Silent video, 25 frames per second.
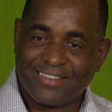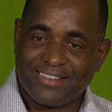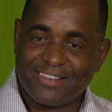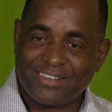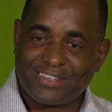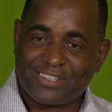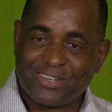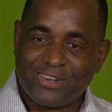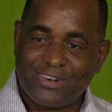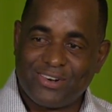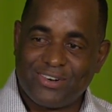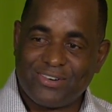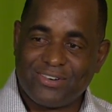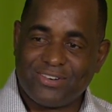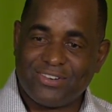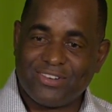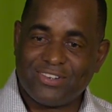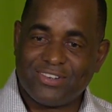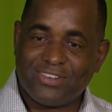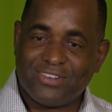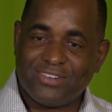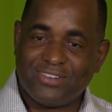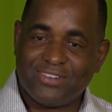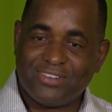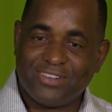So
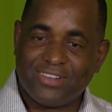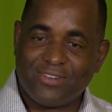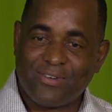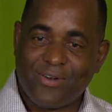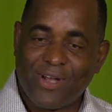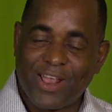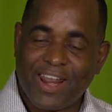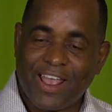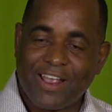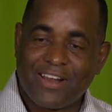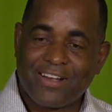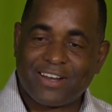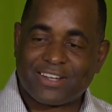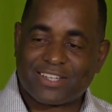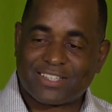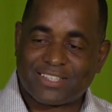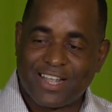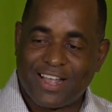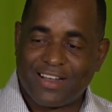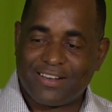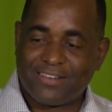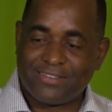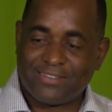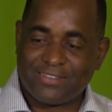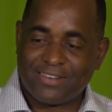while I
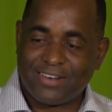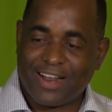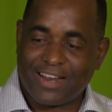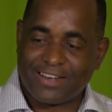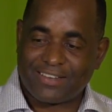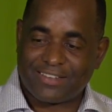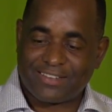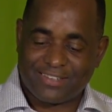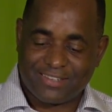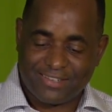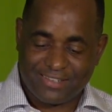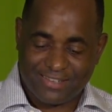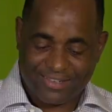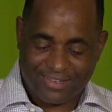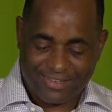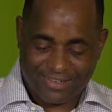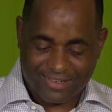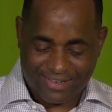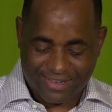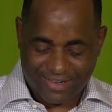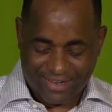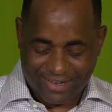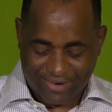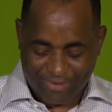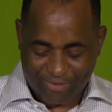understand that
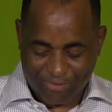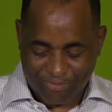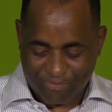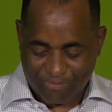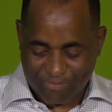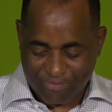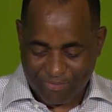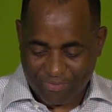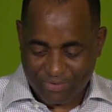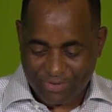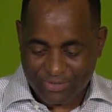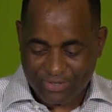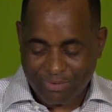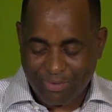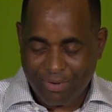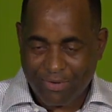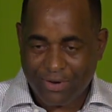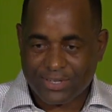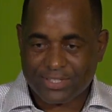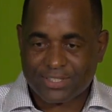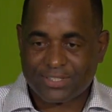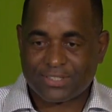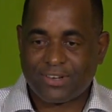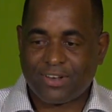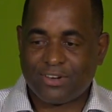some of
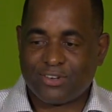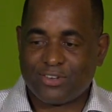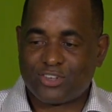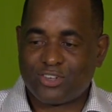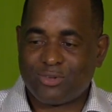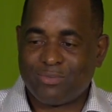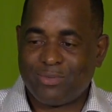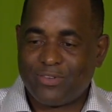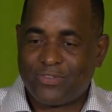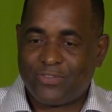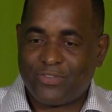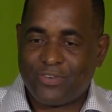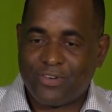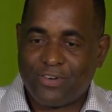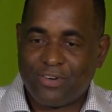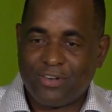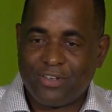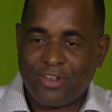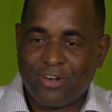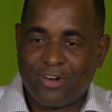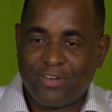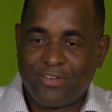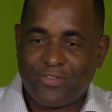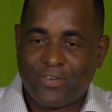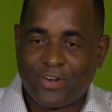us consume it for,
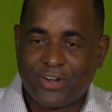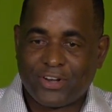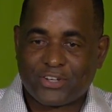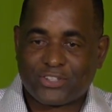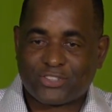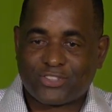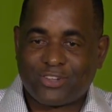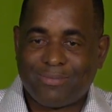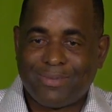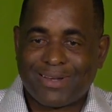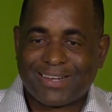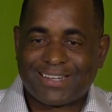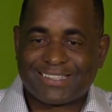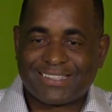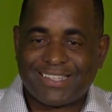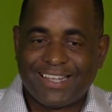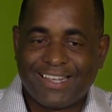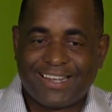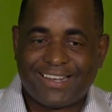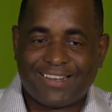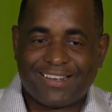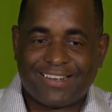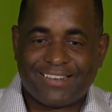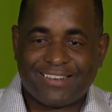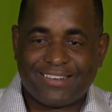you know, for the stomach's
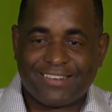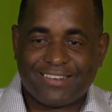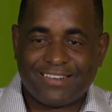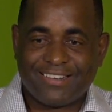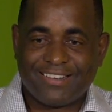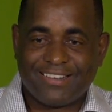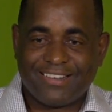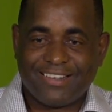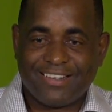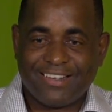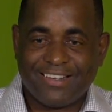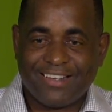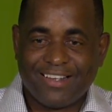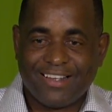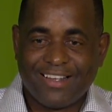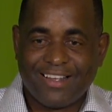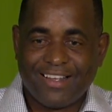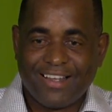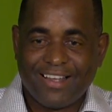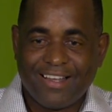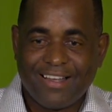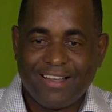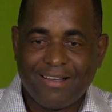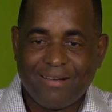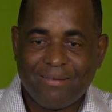sake,
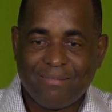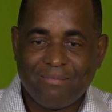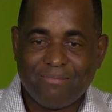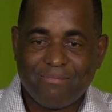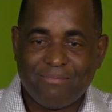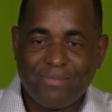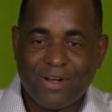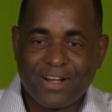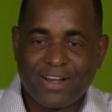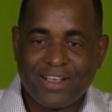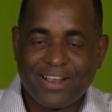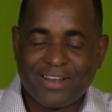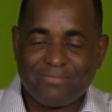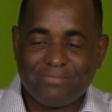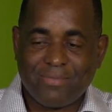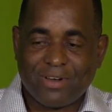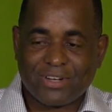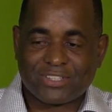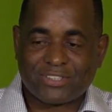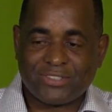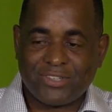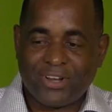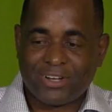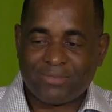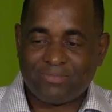but it
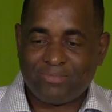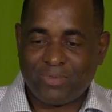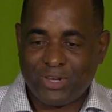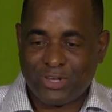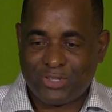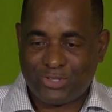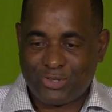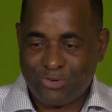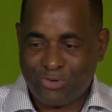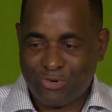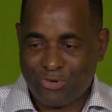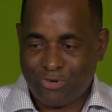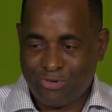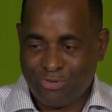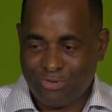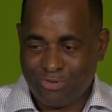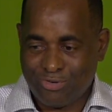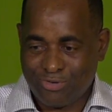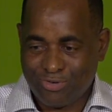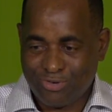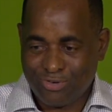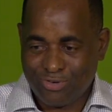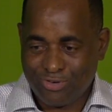must not be to